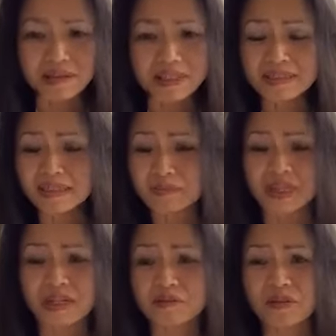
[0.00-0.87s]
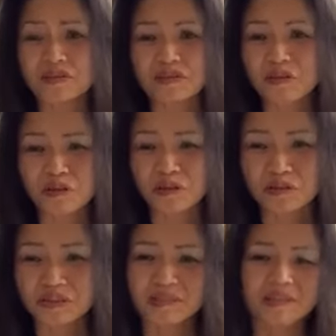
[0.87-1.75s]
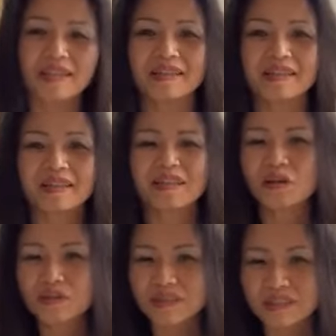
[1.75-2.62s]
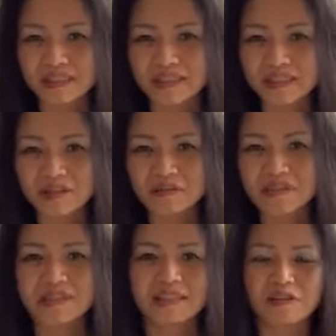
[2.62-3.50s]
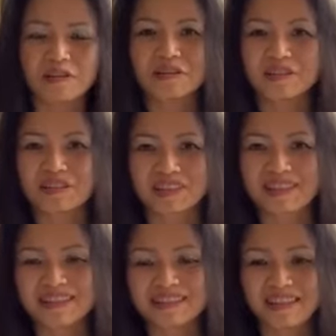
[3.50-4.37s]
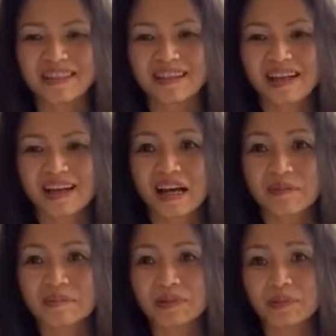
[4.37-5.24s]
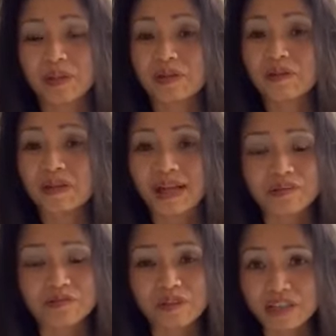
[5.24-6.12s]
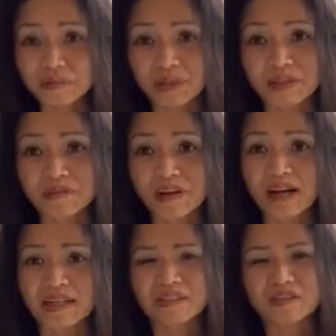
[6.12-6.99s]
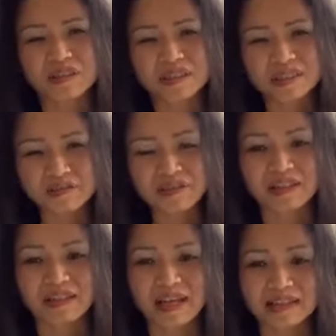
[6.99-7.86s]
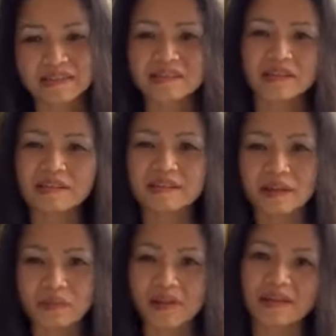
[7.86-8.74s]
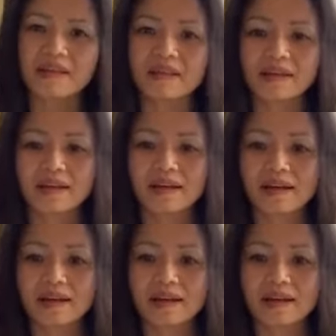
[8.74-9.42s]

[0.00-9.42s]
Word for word: because sometimes when you're so close to it, you don't see, you don't see through the trees. Um, but when you get a fresh pair of eyes or a different lens on something, mm-hmm.